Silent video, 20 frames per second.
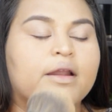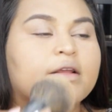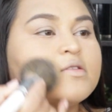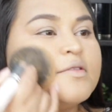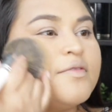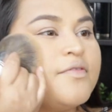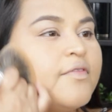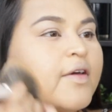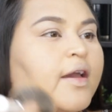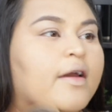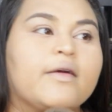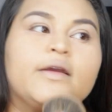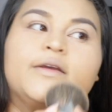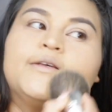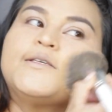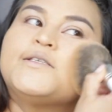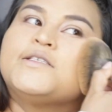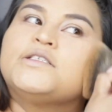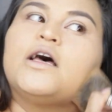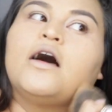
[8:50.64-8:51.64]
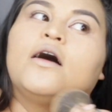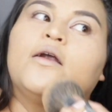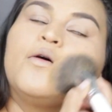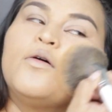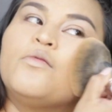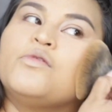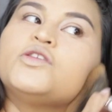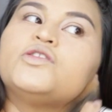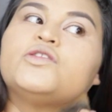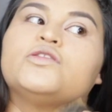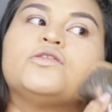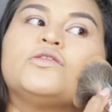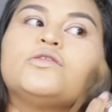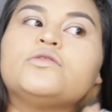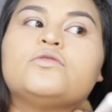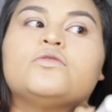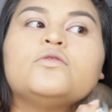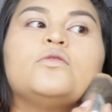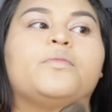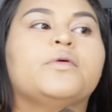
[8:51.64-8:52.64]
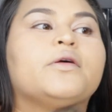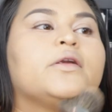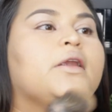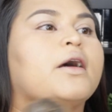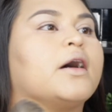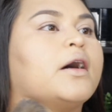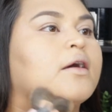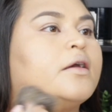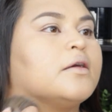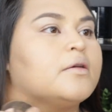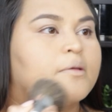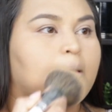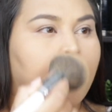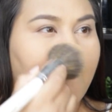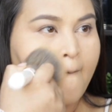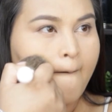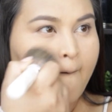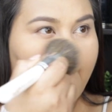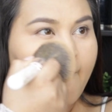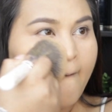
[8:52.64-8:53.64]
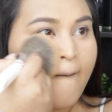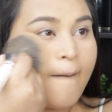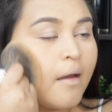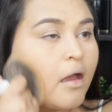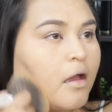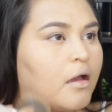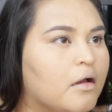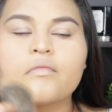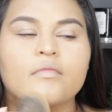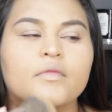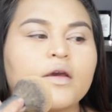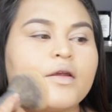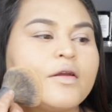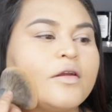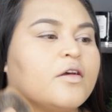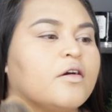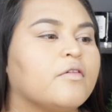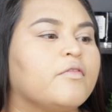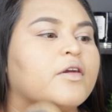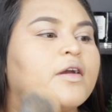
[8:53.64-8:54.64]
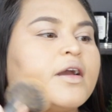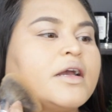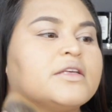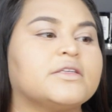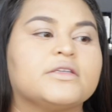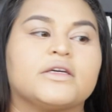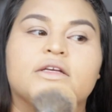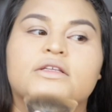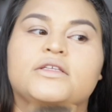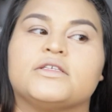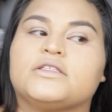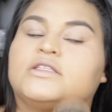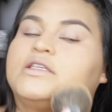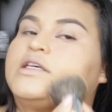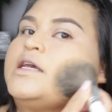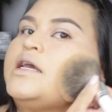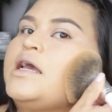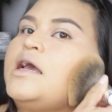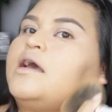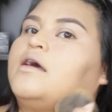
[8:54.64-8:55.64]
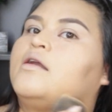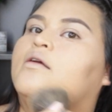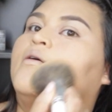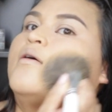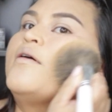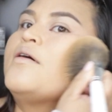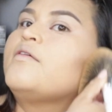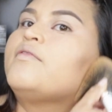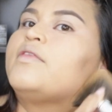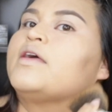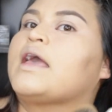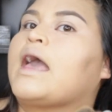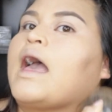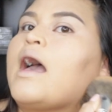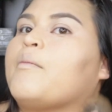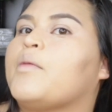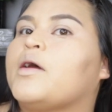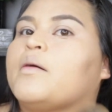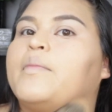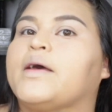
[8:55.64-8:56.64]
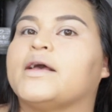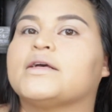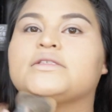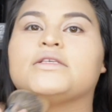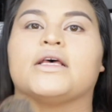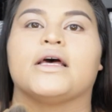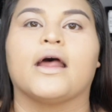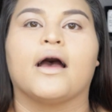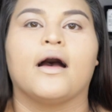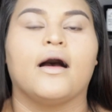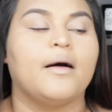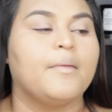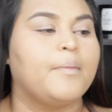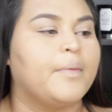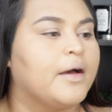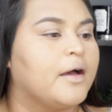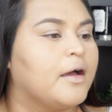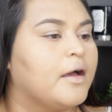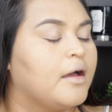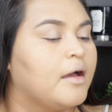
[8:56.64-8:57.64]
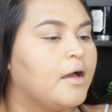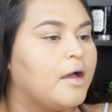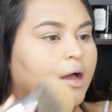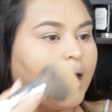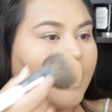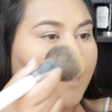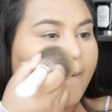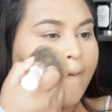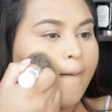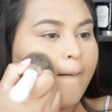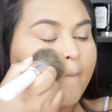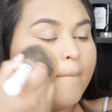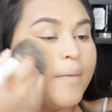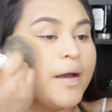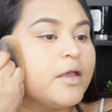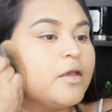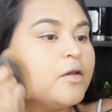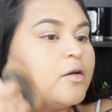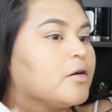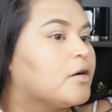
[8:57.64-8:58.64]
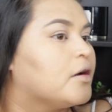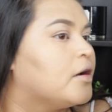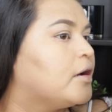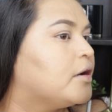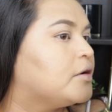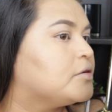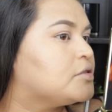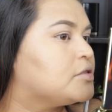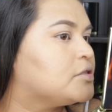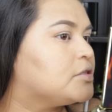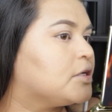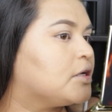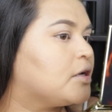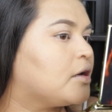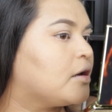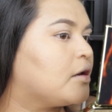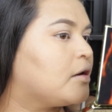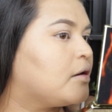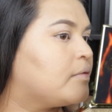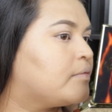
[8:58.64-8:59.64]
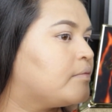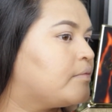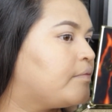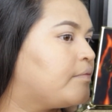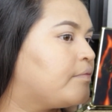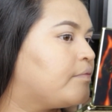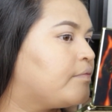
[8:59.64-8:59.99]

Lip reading: but it's very subtle, which is super nice. I don't know if you guys can see it or if the camera picks it up, but you could see it.